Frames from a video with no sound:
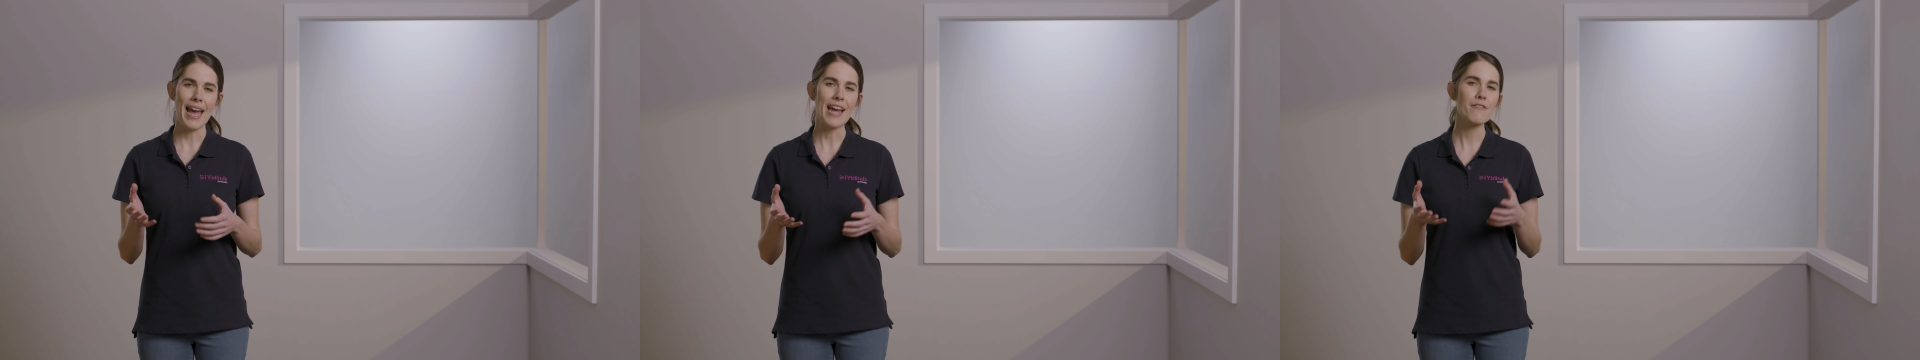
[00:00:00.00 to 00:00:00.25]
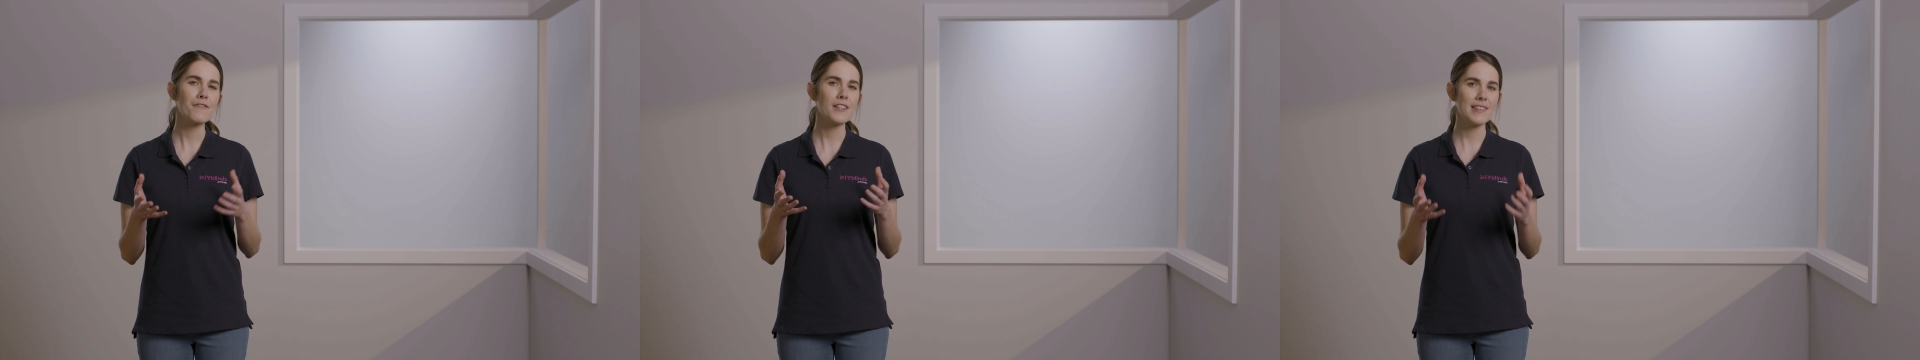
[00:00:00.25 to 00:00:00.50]

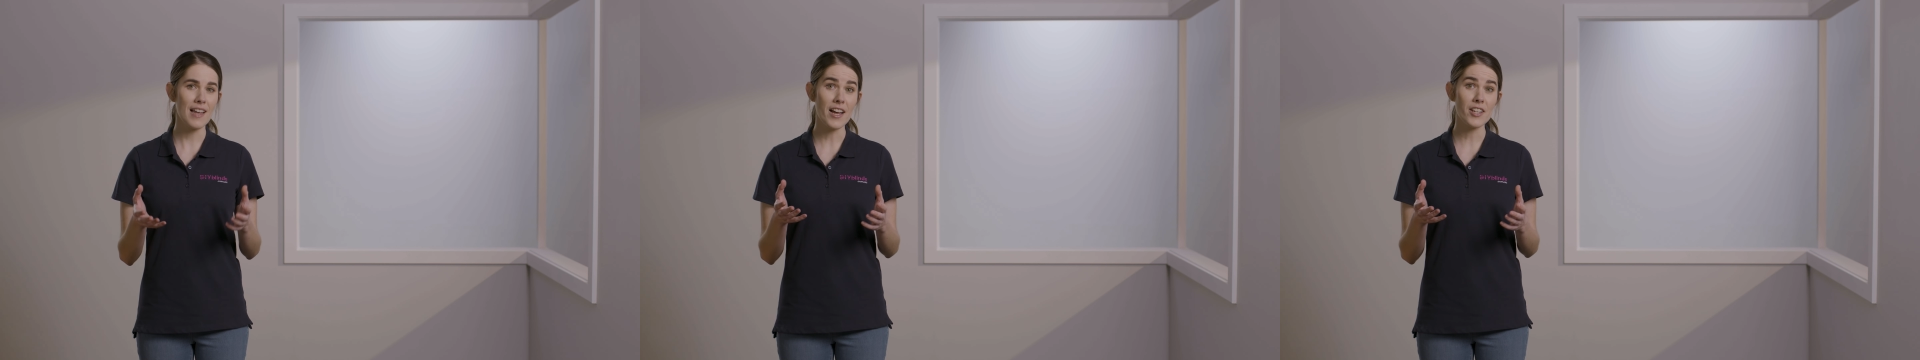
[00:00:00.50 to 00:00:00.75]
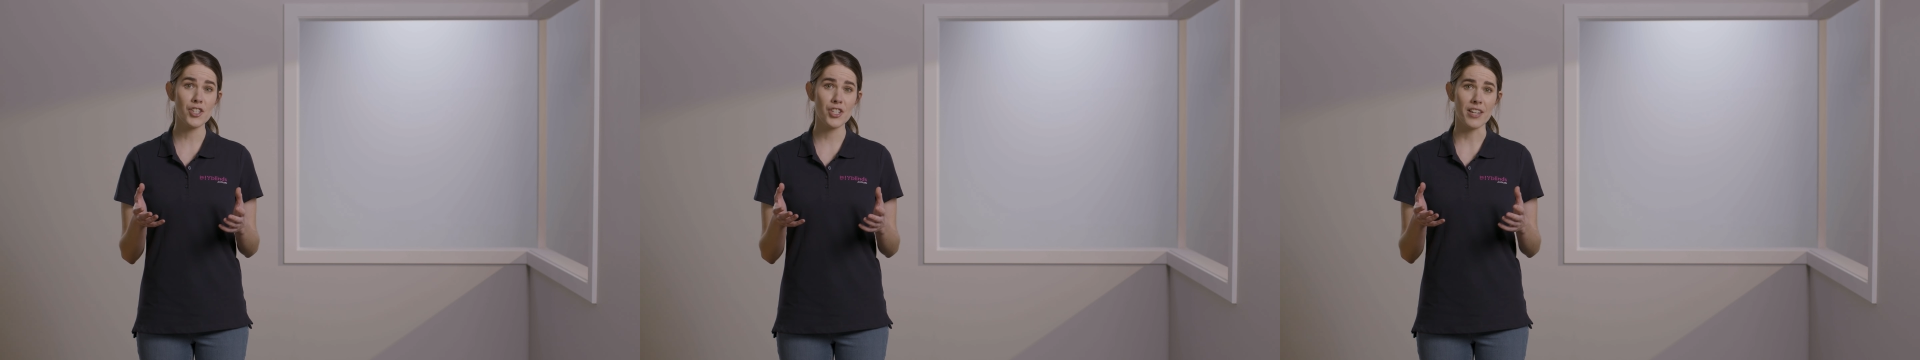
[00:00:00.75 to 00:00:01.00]
And for
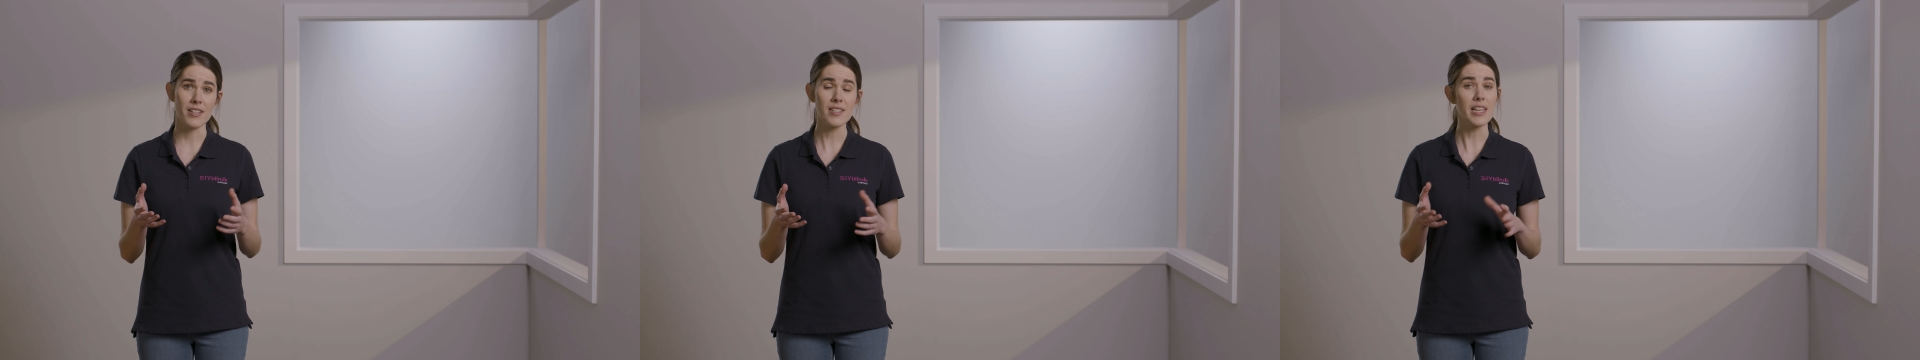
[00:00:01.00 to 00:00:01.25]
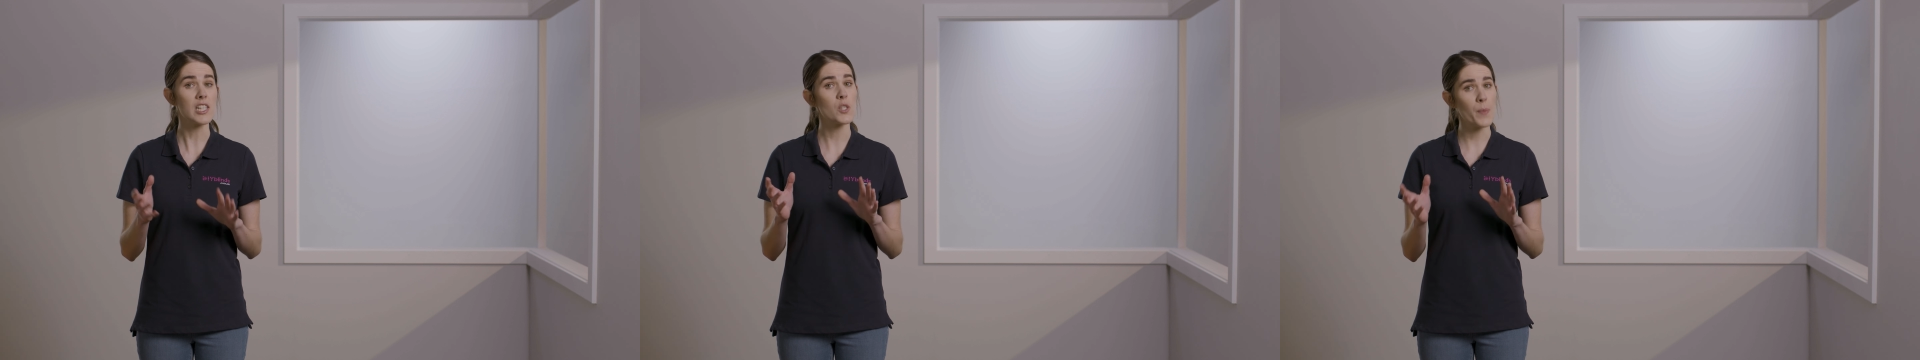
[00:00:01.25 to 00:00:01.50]
large
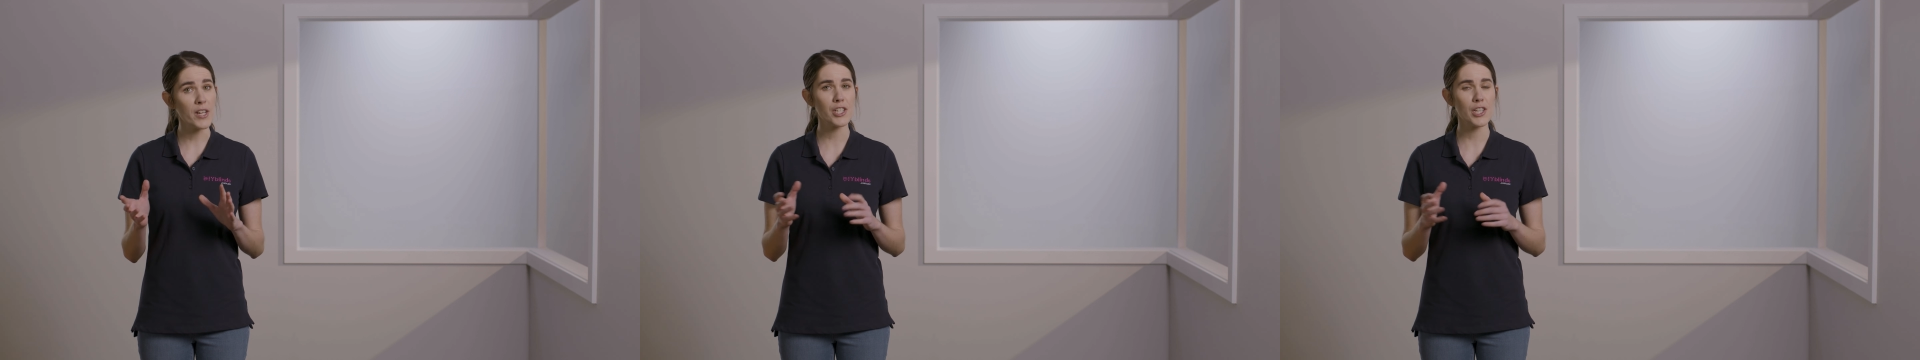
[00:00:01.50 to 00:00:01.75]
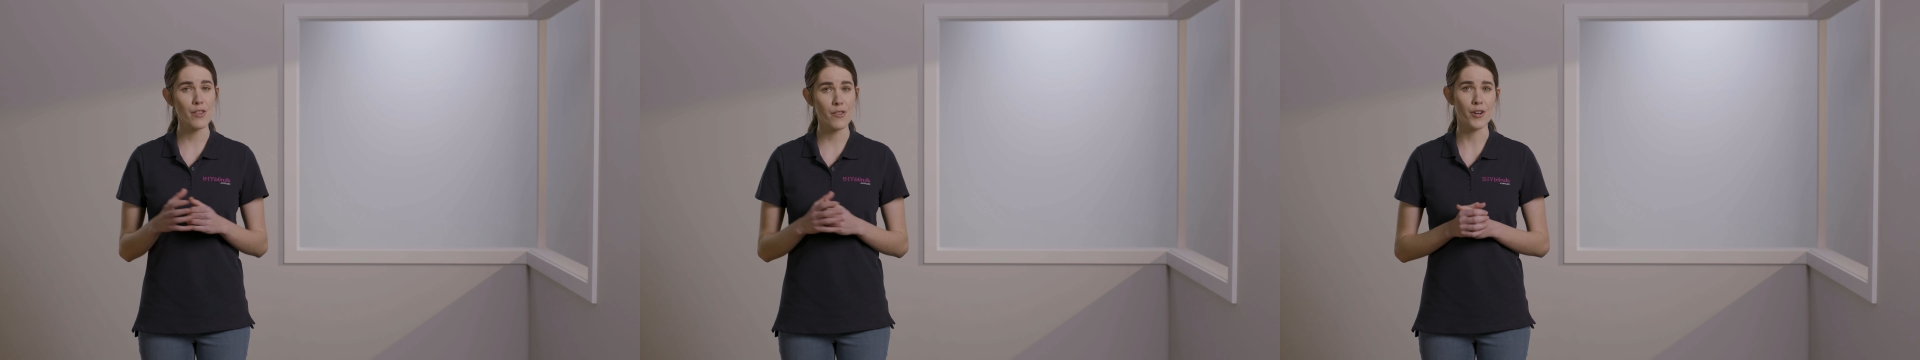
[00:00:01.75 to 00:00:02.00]
shutters,
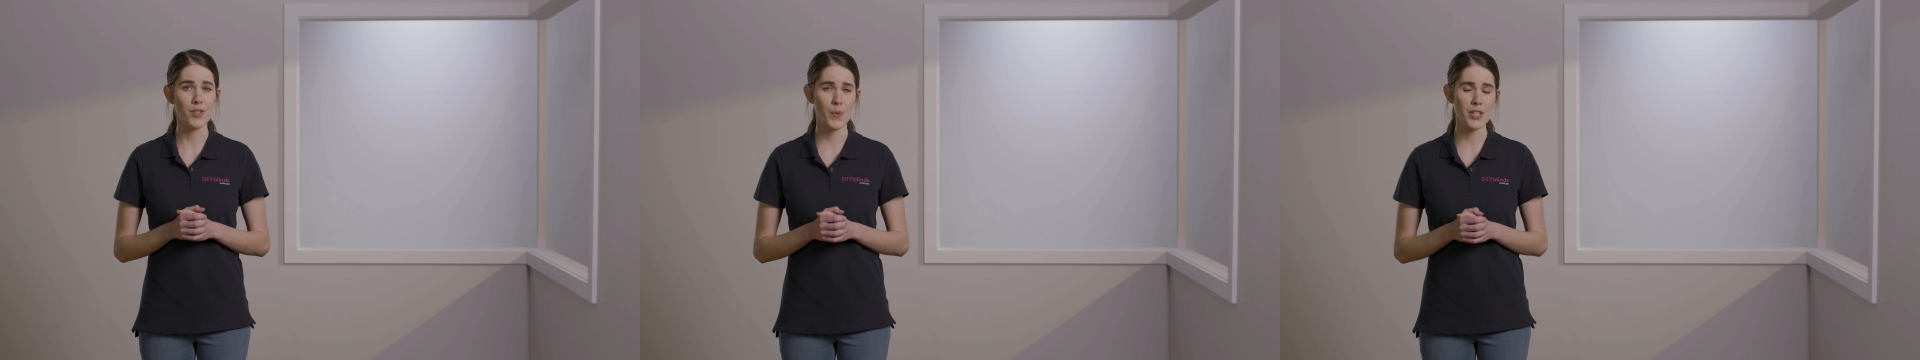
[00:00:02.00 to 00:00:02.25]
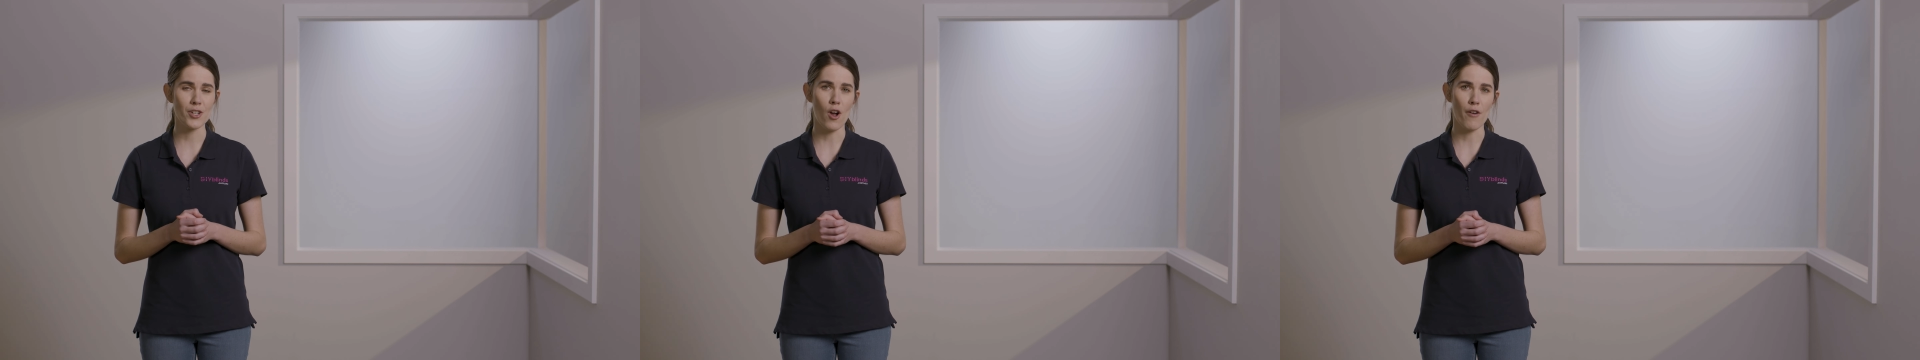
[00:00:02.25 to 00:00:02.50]
especially those
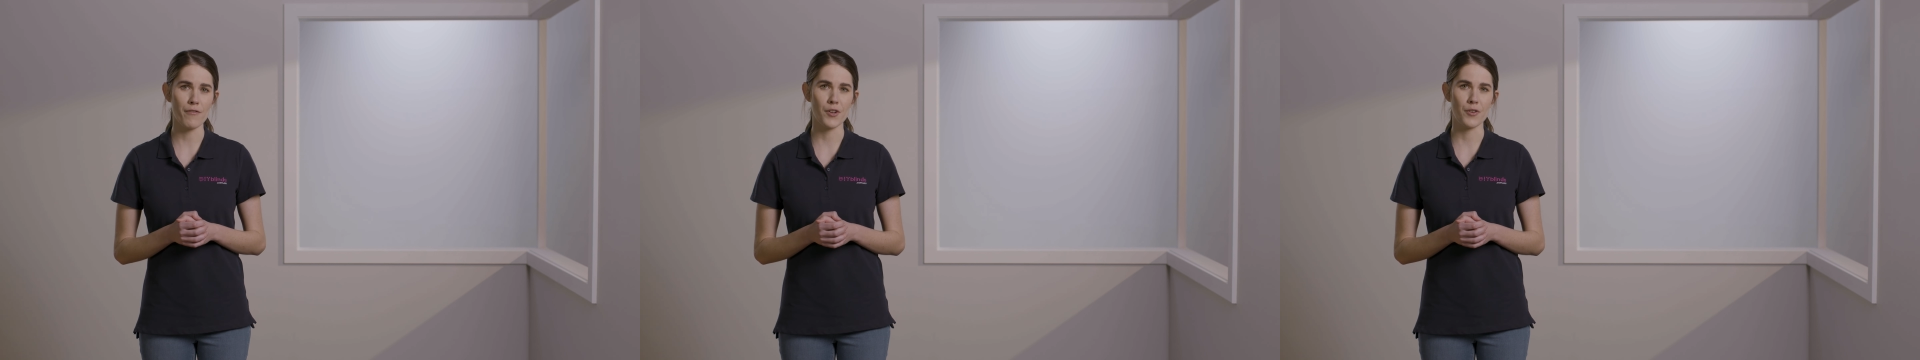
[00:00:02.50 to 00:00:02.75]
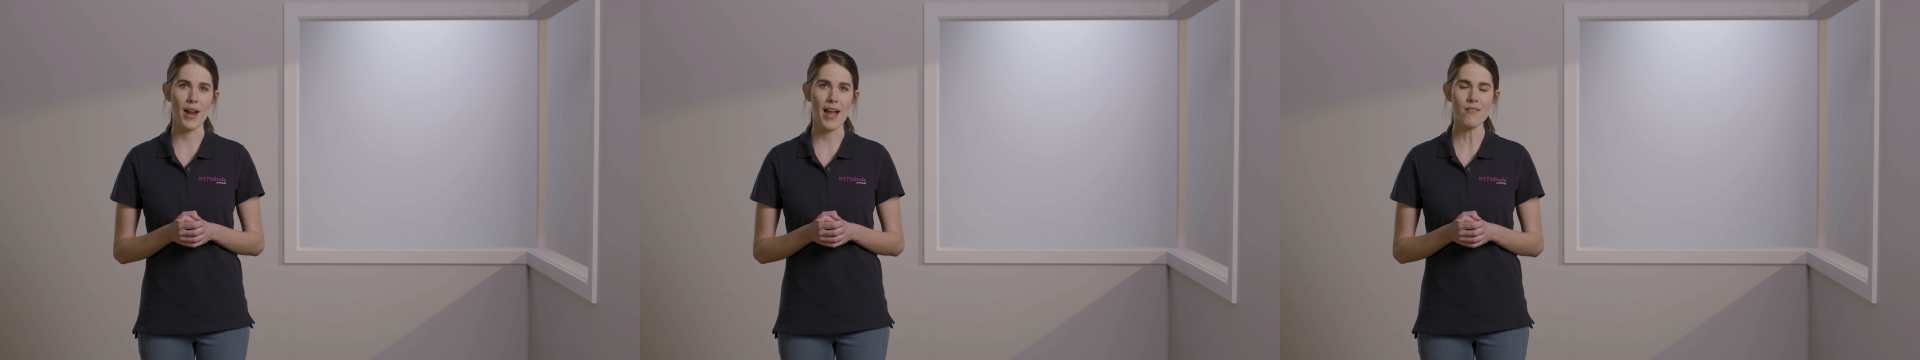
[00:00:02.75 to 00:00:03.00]
which are off the
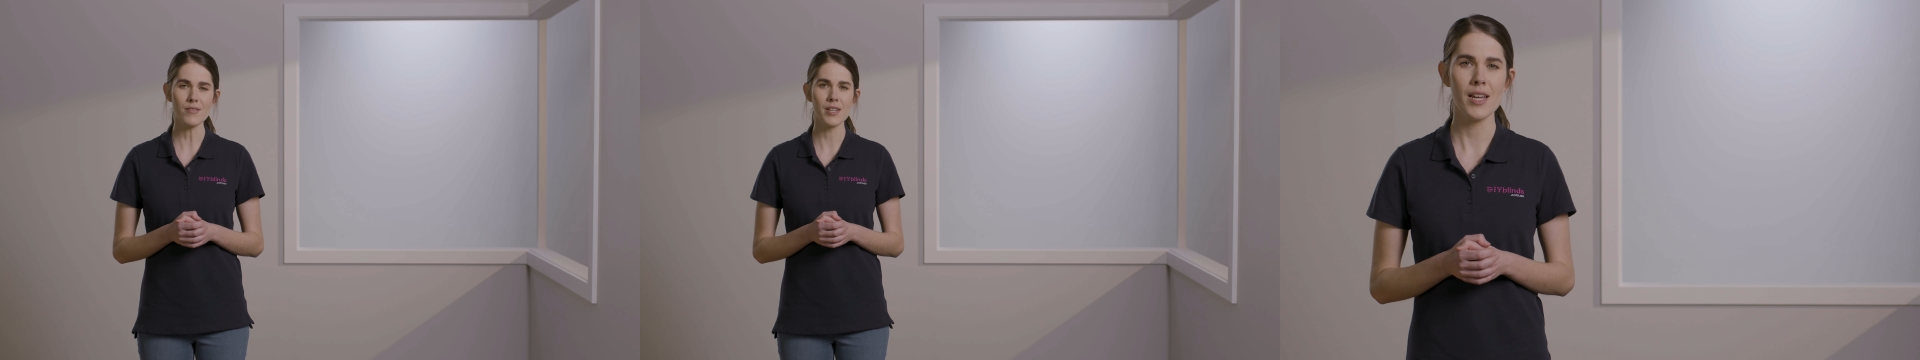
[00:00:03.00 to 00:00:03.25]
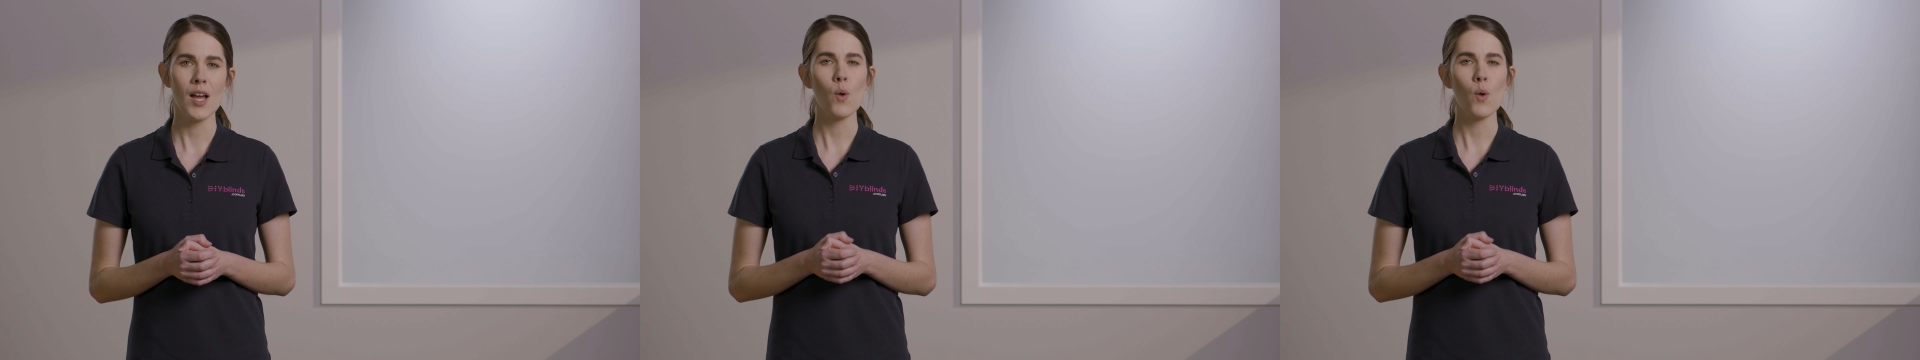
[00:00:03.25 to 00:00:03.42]
ground,